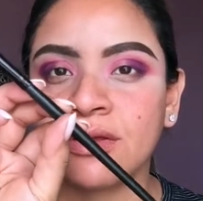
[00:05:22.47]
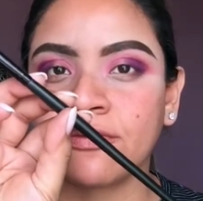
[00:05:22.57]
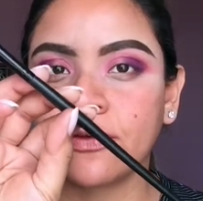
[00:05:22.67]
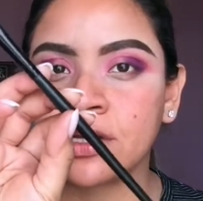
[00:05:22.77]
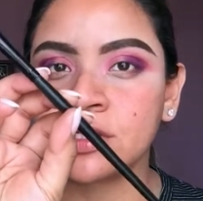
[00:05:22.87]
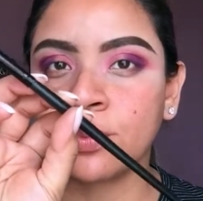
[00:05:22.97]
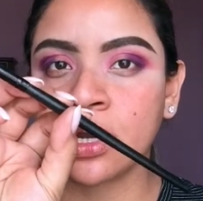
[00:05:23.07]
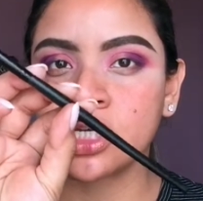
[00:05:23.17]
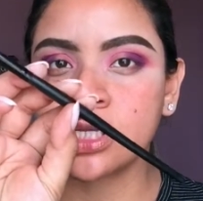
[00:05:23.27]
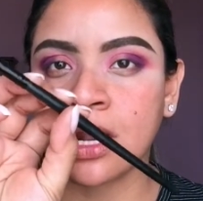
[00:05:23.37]
first
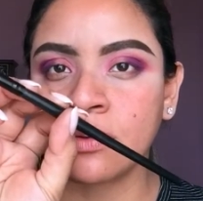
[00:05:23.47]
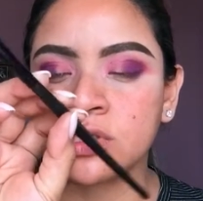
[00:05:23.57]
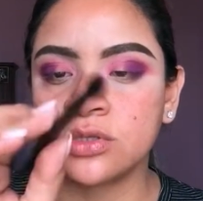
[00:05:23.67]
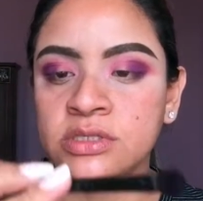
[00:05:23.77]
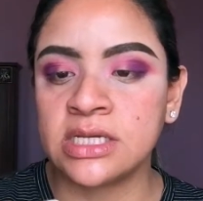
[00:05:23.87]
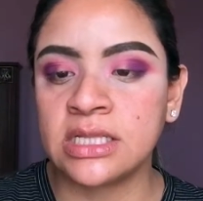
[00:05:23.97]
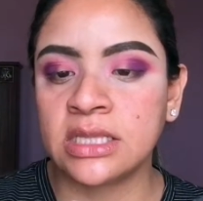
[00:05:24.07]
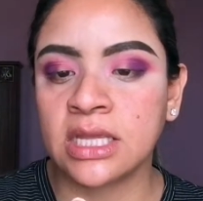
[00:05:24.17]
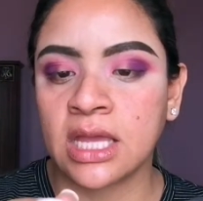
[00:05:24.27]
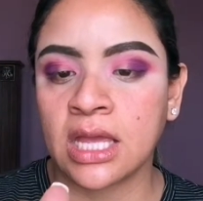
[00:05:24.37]
brush that I was using,
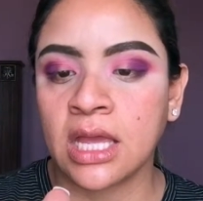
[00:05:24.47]
the